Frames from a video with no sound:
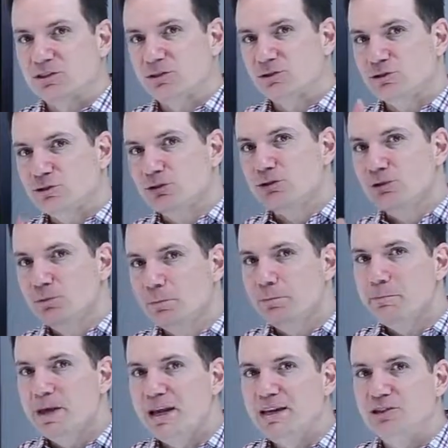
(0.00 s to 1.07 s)
There's two
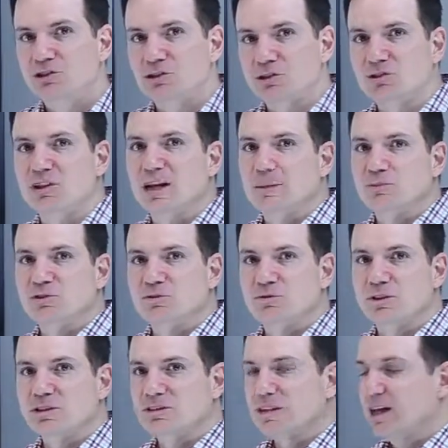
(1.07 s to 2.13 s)
major types of
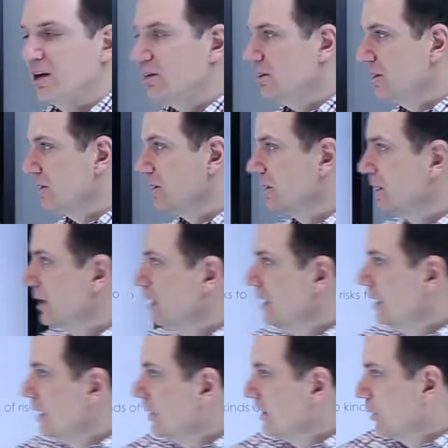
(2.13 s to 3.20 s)
risk out here
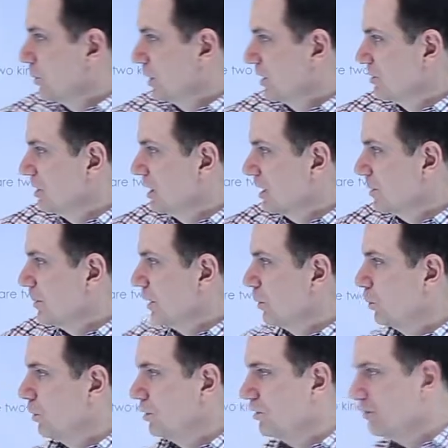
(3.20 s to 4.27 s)
that we're going to talk about.